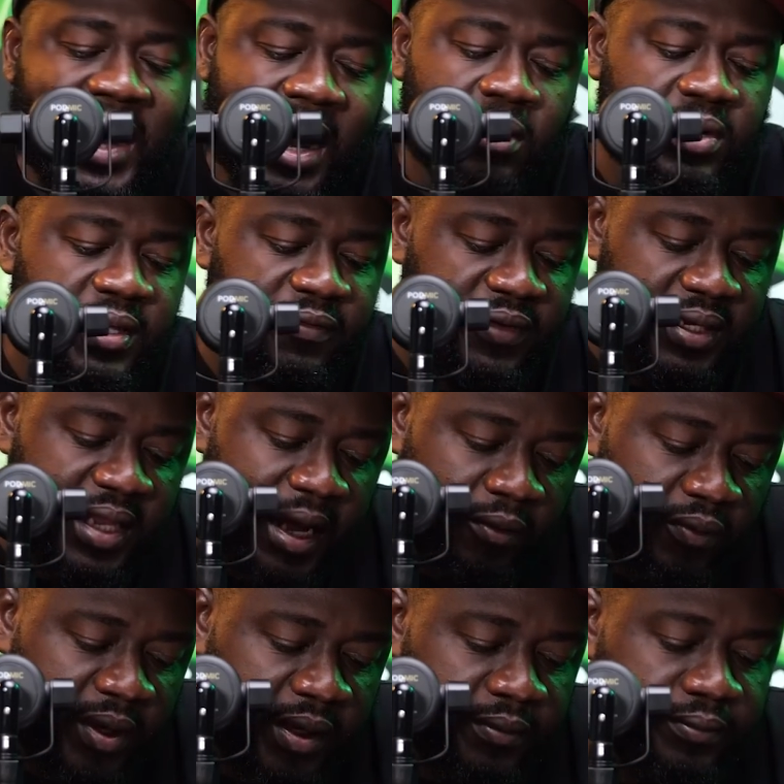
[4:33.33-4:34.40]
I'll leave it
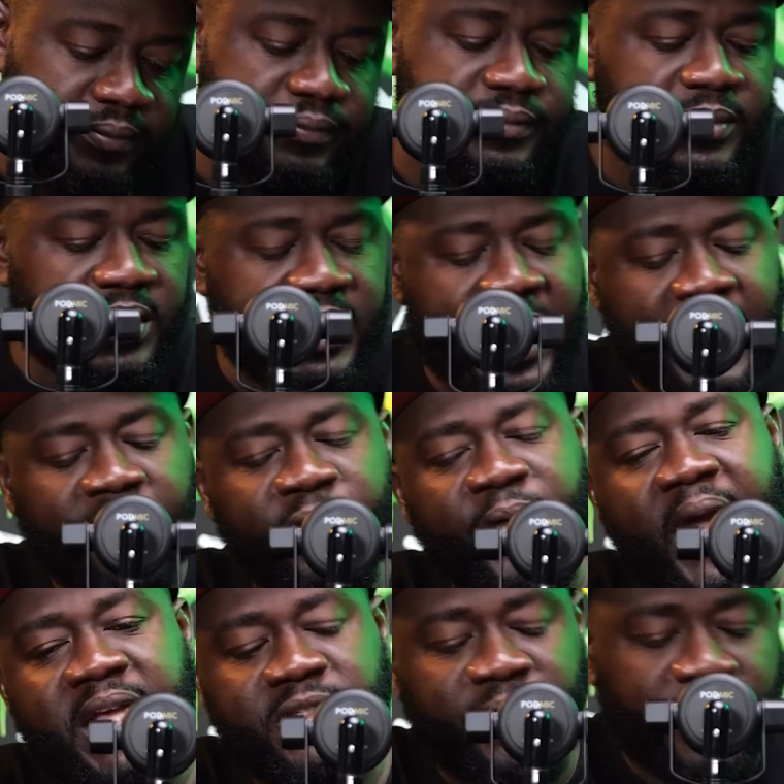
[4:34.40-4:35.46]
that way. Now,
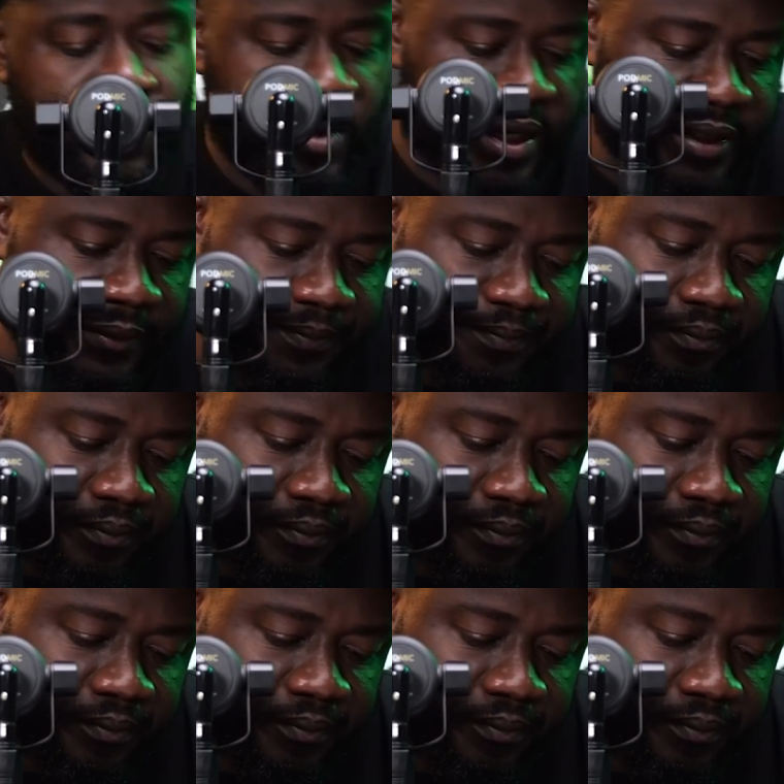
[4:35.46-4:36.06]
fast forward,